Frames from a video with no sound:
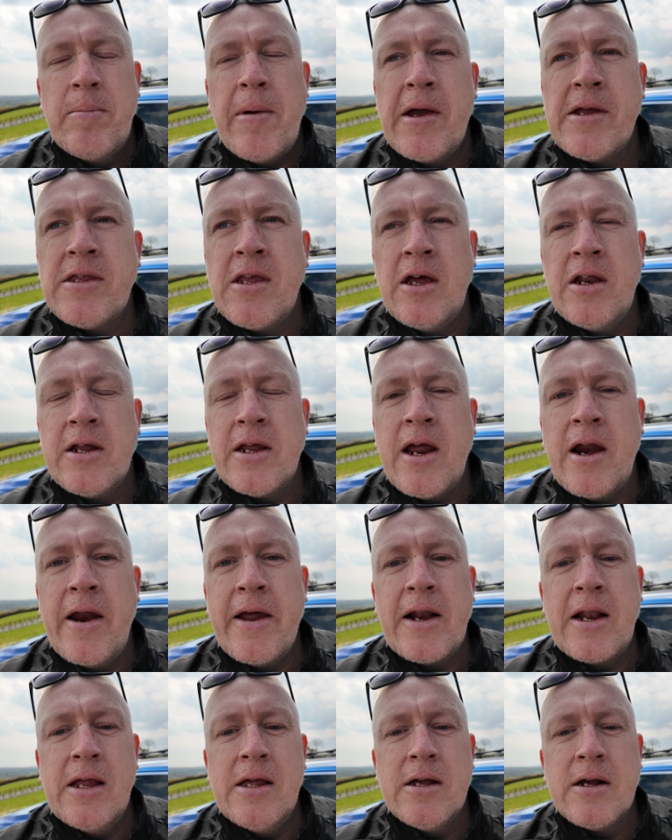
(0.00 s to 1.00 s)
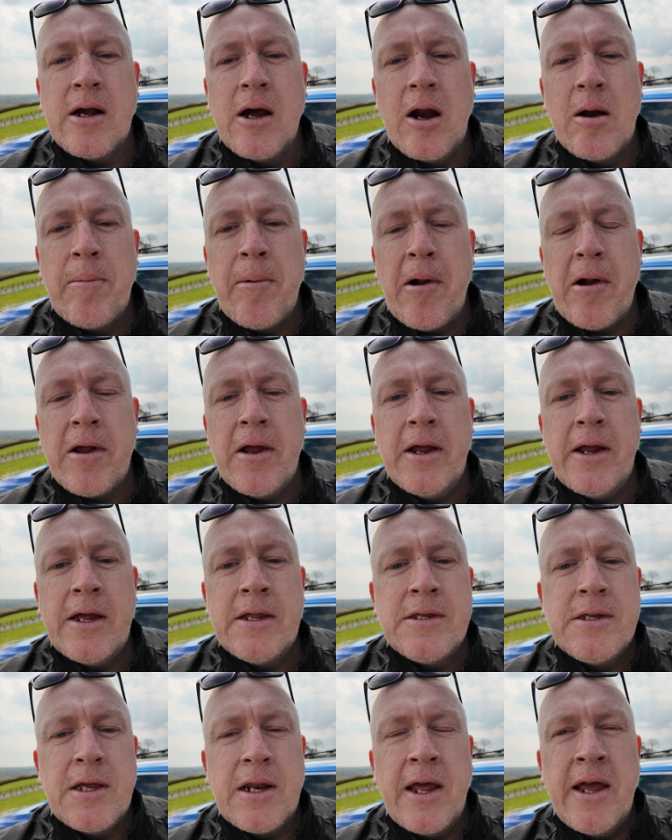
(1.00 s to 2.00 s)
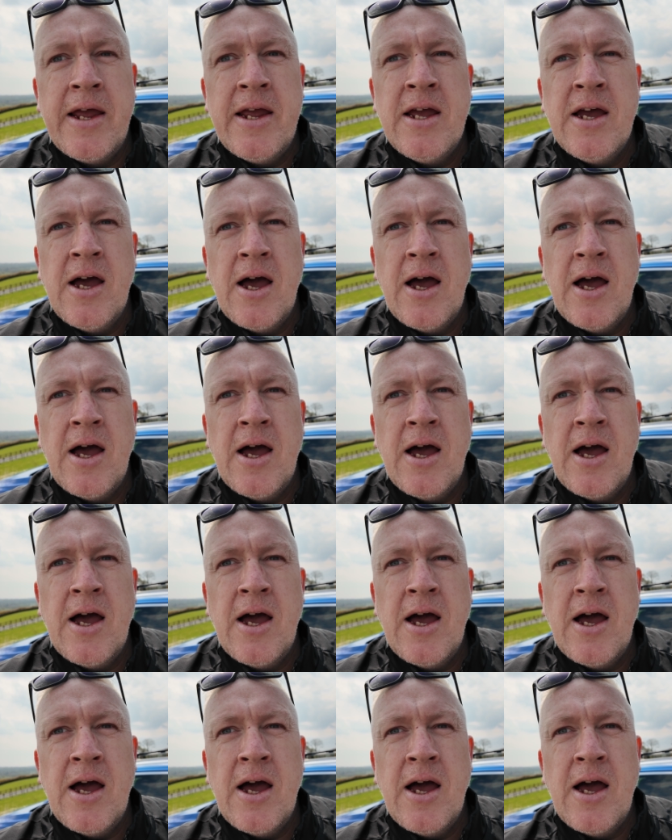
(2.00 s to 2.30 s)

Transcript: Back down at Carrick Little Car Park again today.